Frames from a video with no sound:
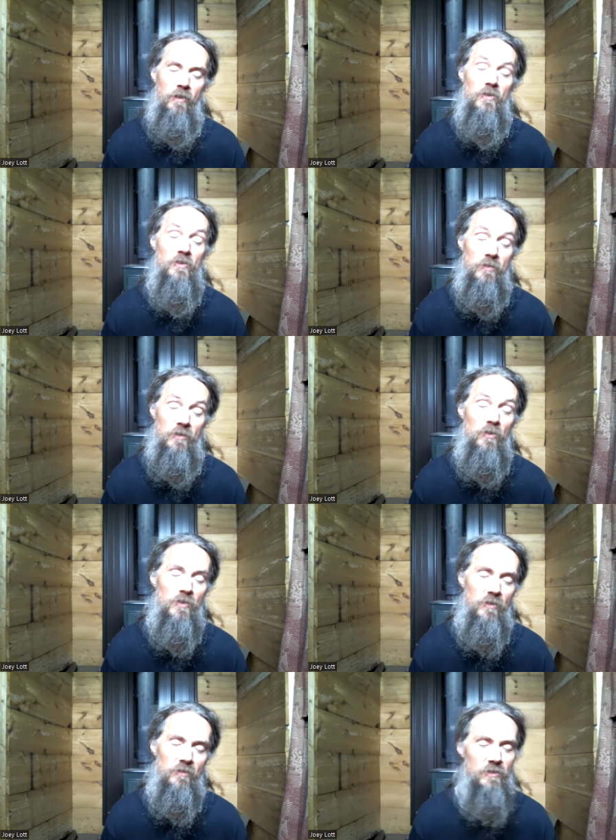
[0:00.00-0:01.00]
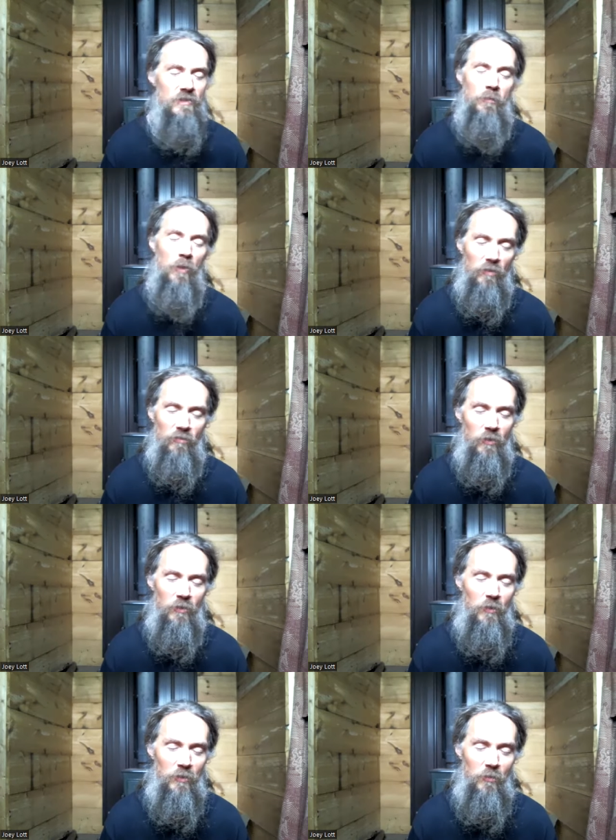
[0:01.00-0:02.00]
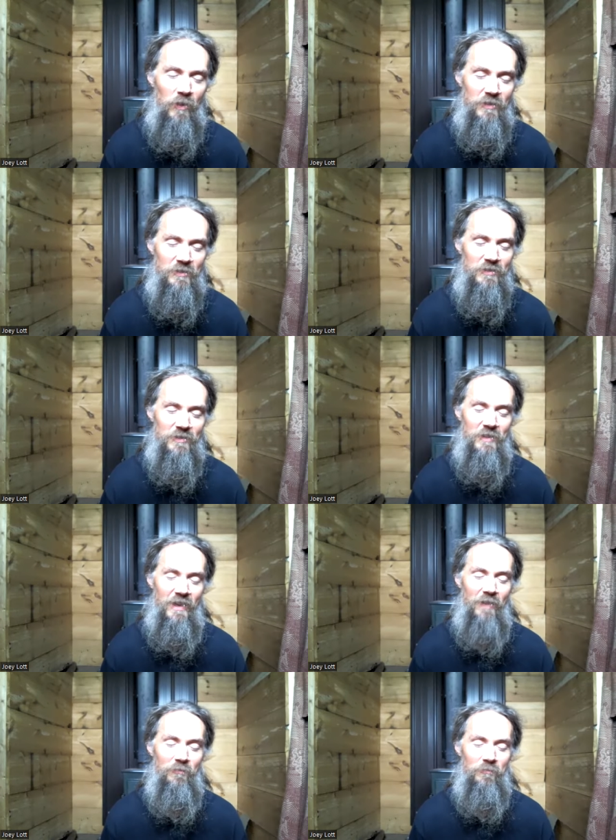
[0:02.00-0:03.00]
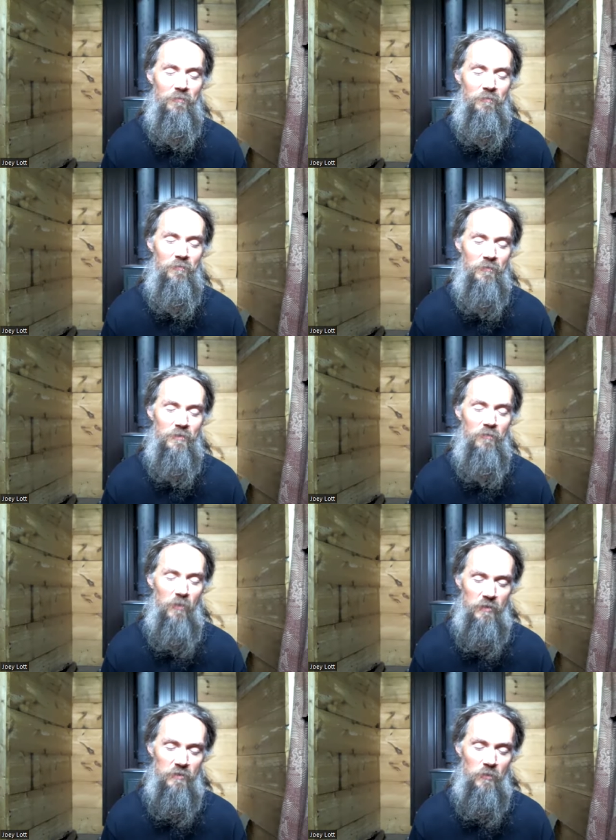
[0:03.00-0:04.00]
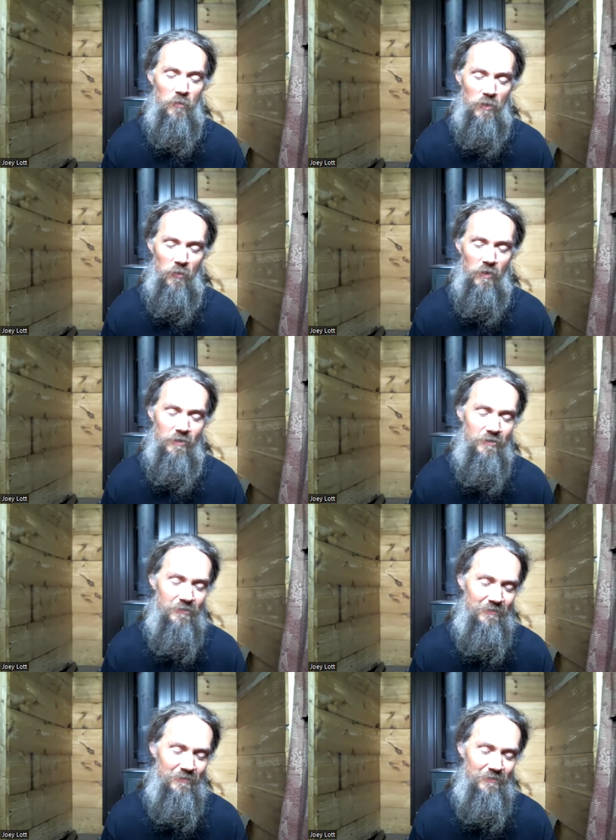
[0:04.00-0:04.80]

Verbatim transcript: just you just take my word for it. What you want is just to have the focus on what you want.